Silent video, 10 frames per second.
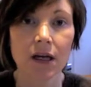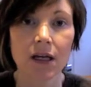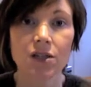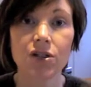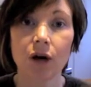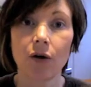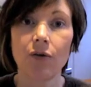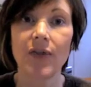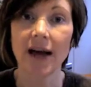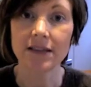So
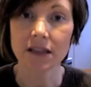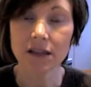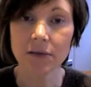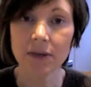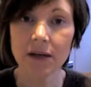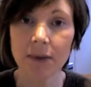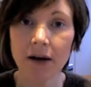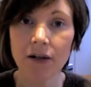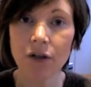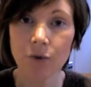that's a little bit
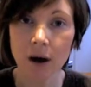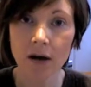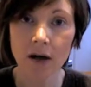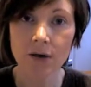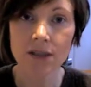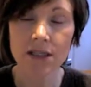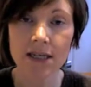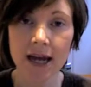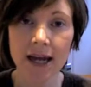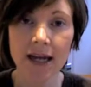about QR codes
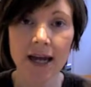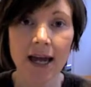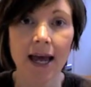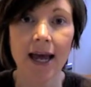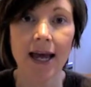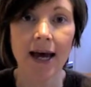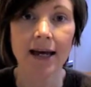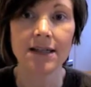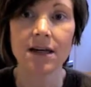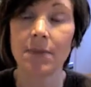today
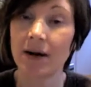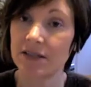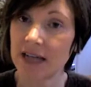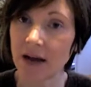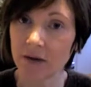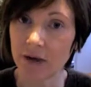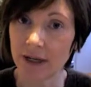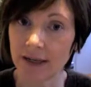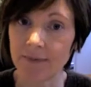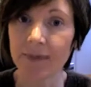and about
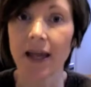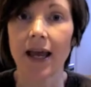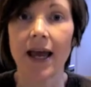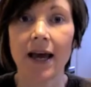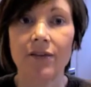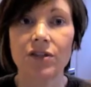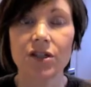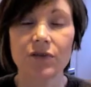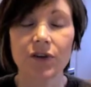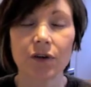downloading. And
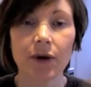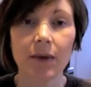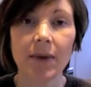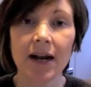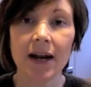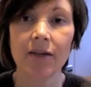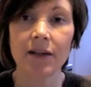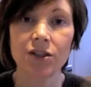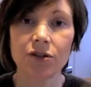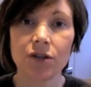just for a quick minute, I'll
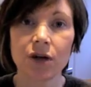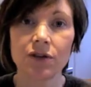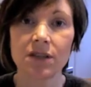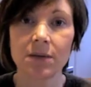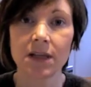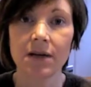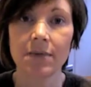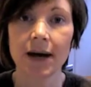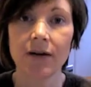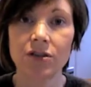let you know something
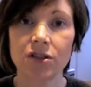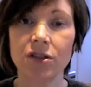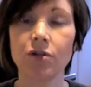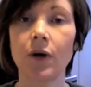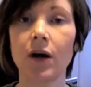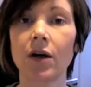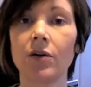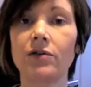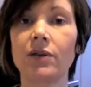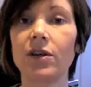about QR
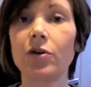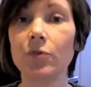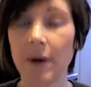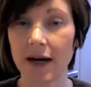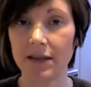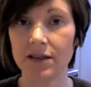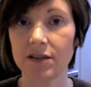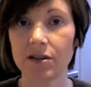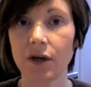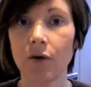codes with coupons.
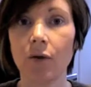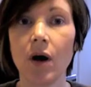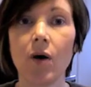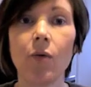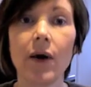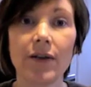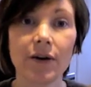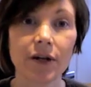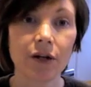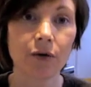So whether
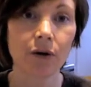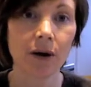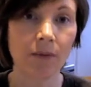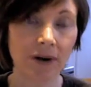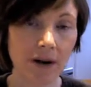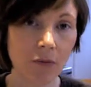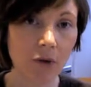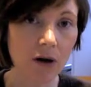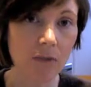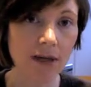you're a brick and
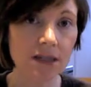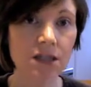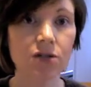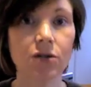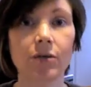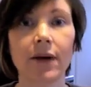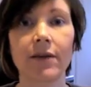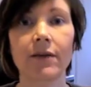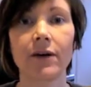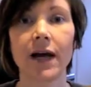mortar business or
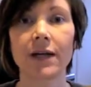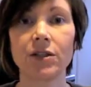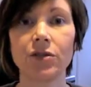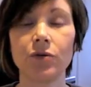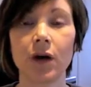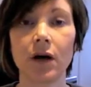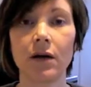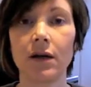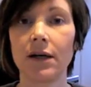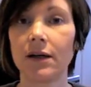whether or not you
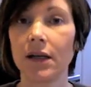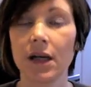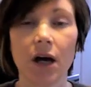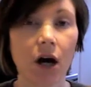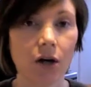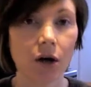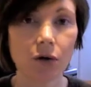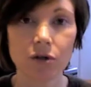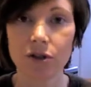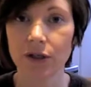are a
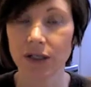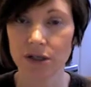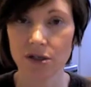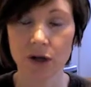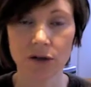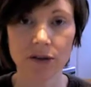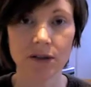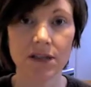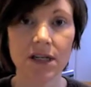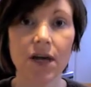coach or
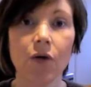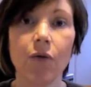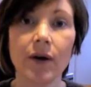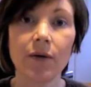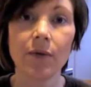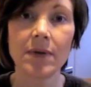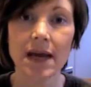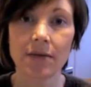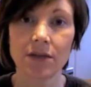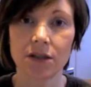consultant, we will be
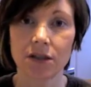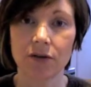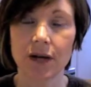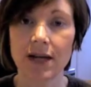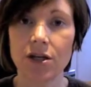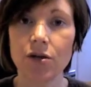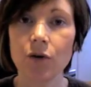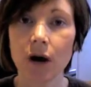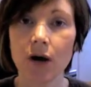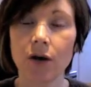able to create
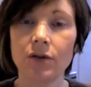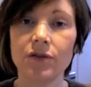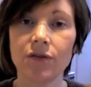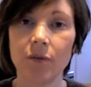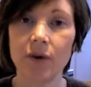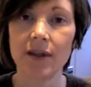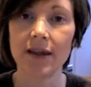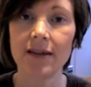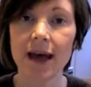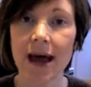QR codes from
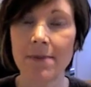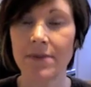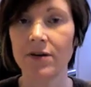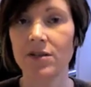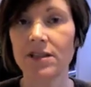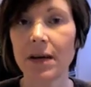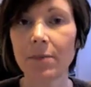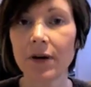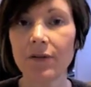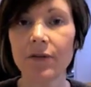within the app that are
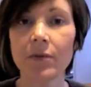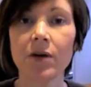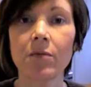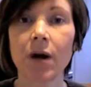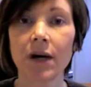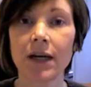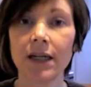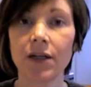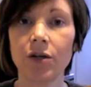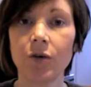separate from your
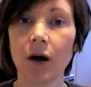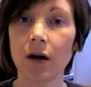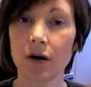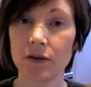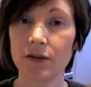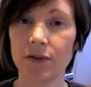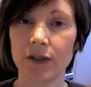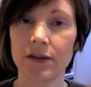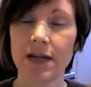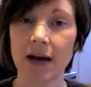marketing QR codes for
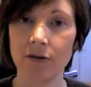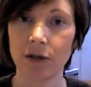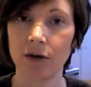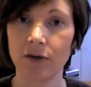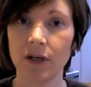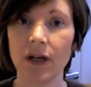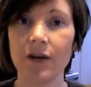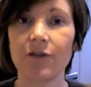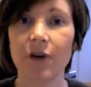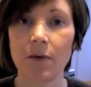your download
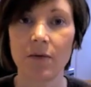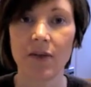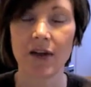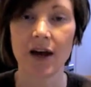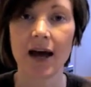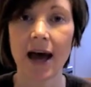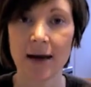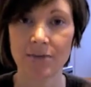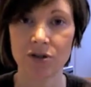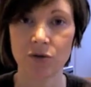from the
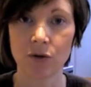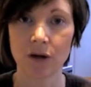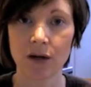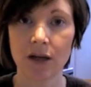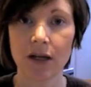App Store,